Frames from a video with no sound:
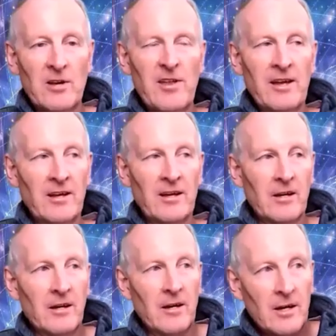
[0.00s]
I think
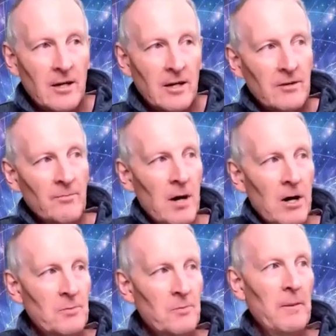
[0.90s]

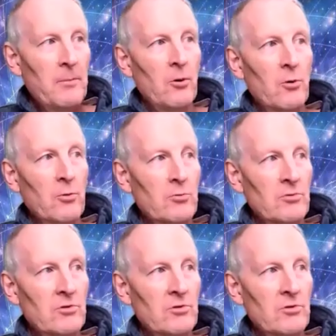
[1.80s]
most people,